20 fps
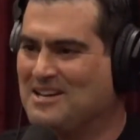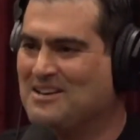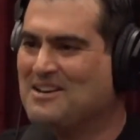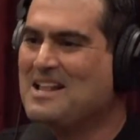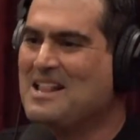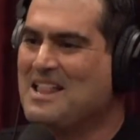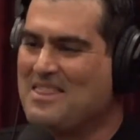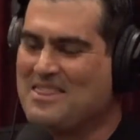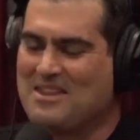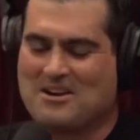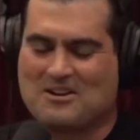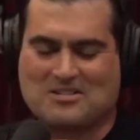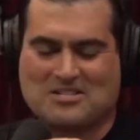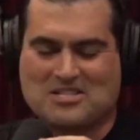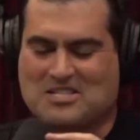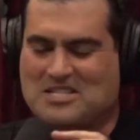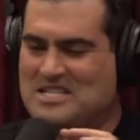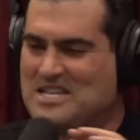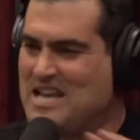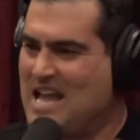you know, they're
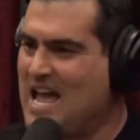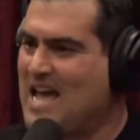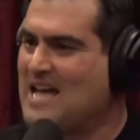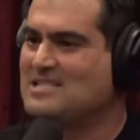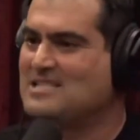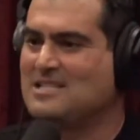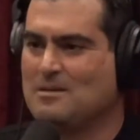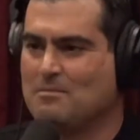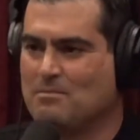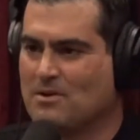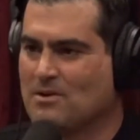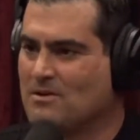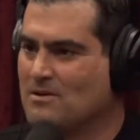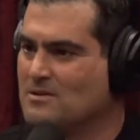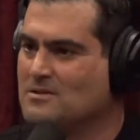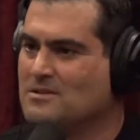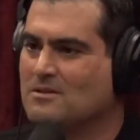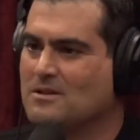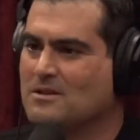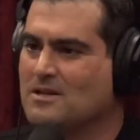just nasty
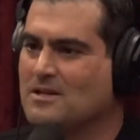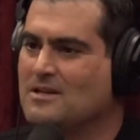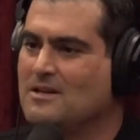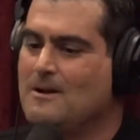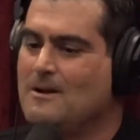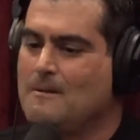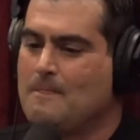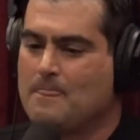birds. Okay,